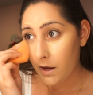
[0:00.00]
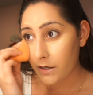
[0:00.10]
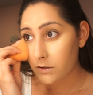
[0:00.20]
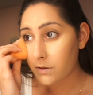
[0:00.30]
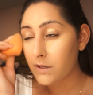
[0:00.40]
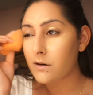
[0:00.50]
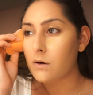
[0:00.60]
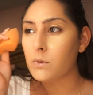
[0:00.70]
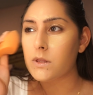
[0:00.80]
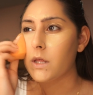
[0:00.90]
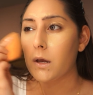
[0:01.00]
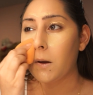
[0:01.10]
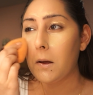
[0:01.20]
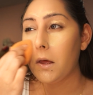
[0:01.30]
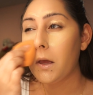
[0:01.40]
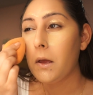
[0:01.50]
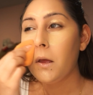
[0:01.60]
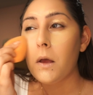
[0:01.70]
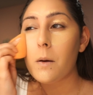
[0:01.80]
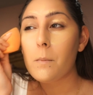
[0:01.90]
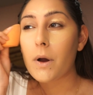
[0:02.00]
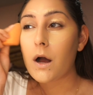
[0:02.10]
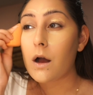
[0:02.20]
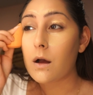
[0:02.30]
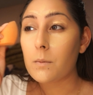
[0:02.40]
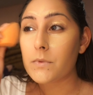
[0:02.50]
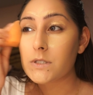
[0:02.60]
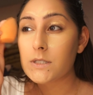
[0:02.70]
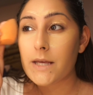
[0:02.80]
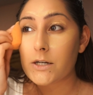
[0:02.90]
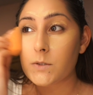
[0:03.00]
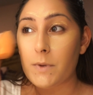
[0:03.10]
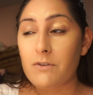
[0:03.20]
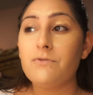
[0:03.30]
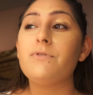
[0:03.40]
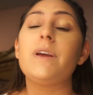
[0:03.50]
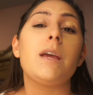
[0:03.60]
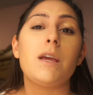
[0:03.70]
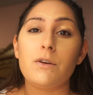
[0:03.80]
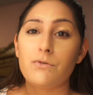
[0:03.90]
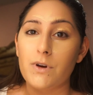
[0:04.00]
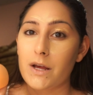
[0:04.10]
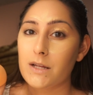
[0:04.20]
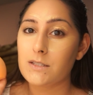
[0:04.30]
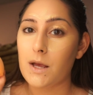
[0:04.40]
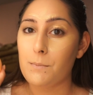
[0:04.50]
I don't really know what they call it, but this is actually my favorite